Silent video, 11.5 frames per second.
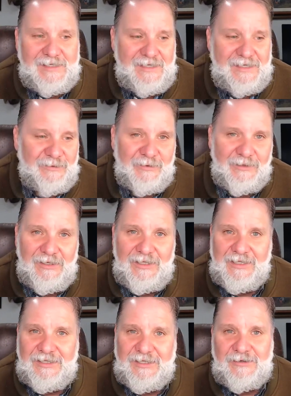I said, well,
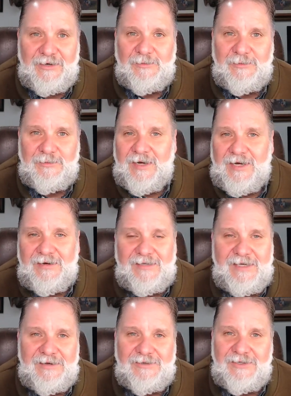look, this scripture right here
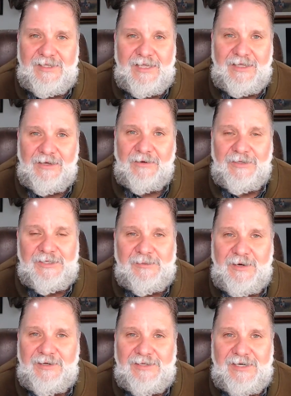tells you that the Holy
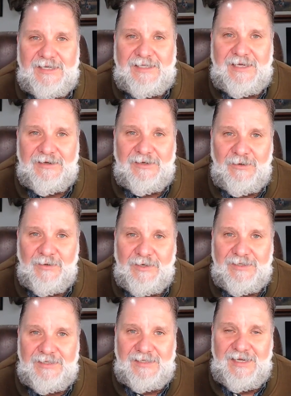Spirit's going to tell you
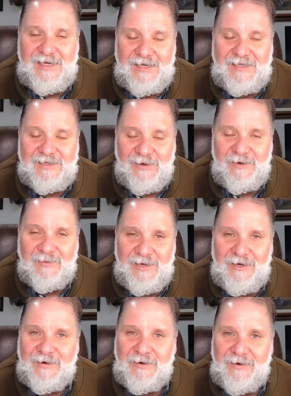what to say. It's going to be
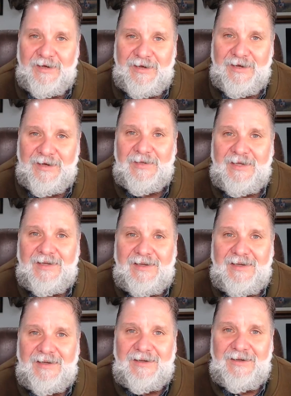all right.
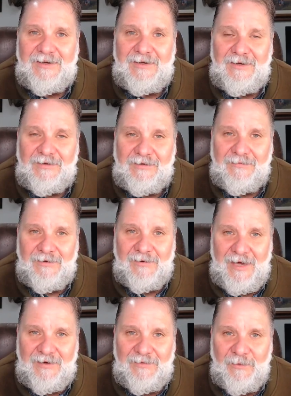If you
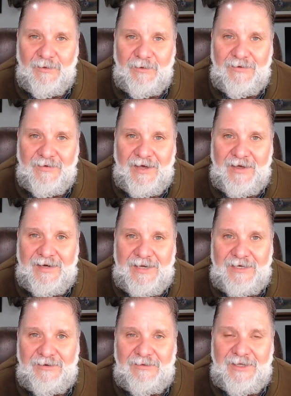have the Word of God
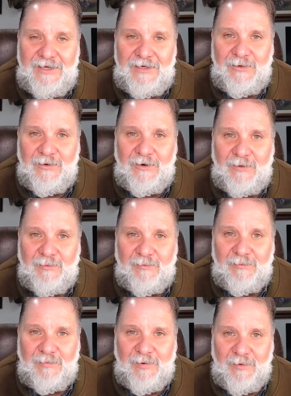in you, then you are
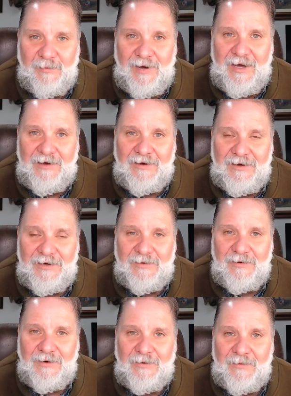prepared, you
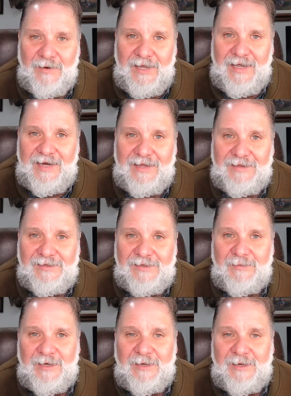are ready to
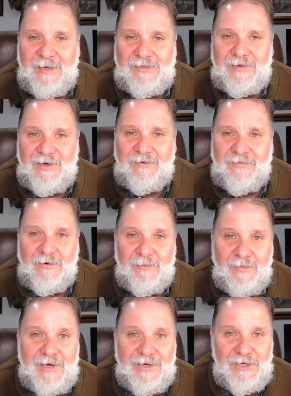be able to go forward,
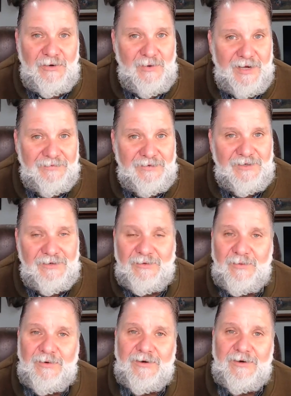but you have to do the
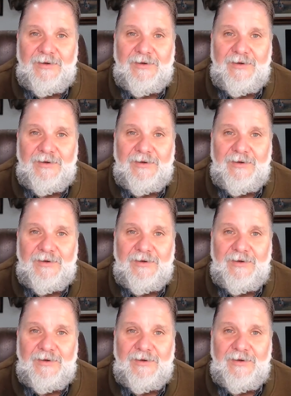work.